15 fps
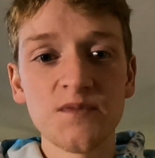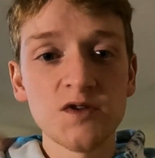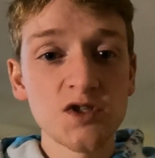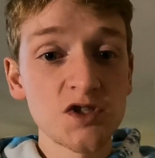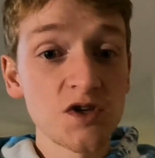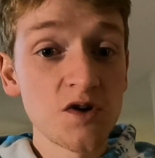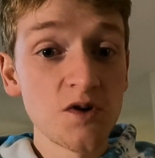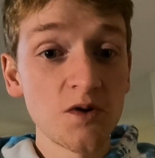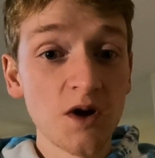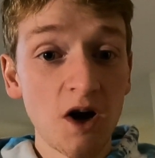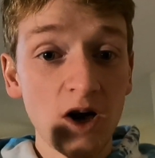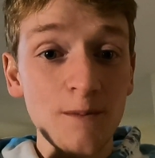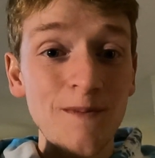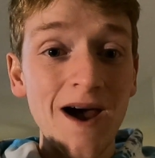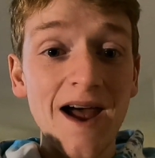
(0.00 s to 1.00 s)
soon
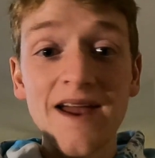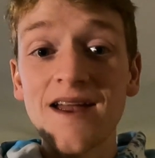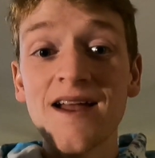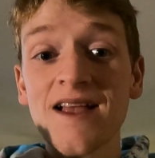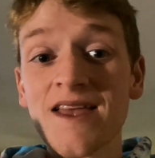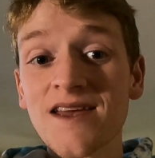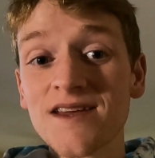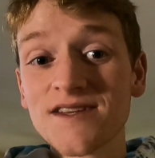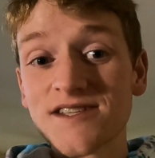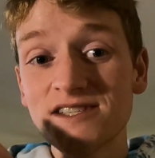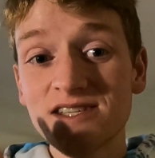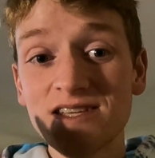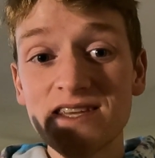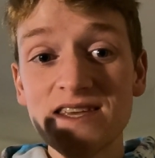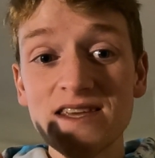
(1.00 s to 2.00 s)
on my
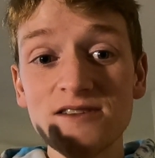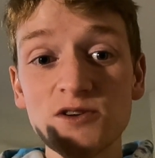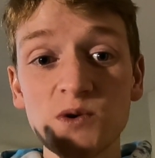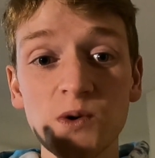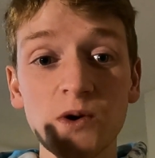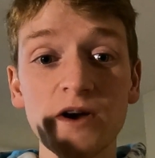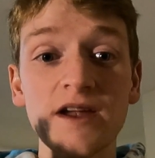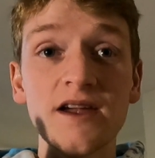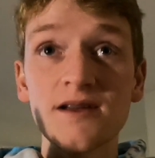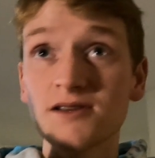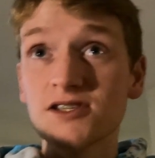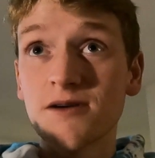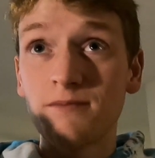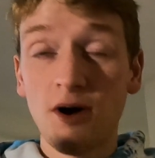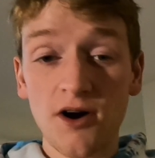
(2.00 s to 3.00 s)
ski touring
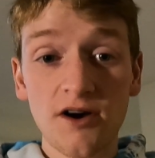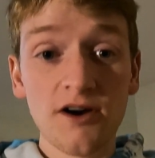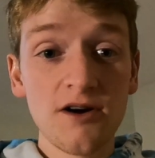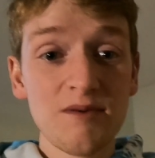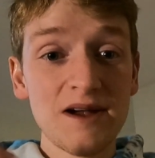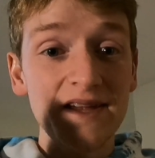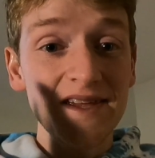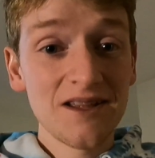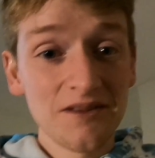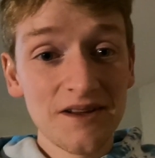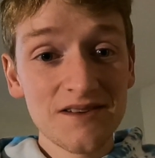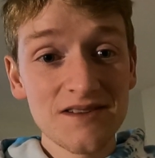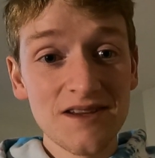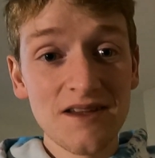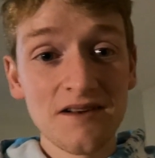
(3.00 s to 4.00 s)
tomorrow at
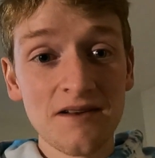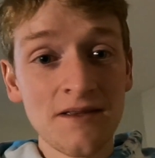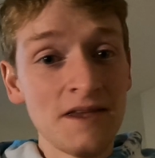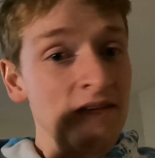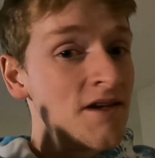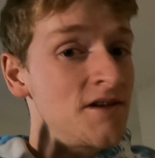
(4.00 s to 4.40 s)
Killington.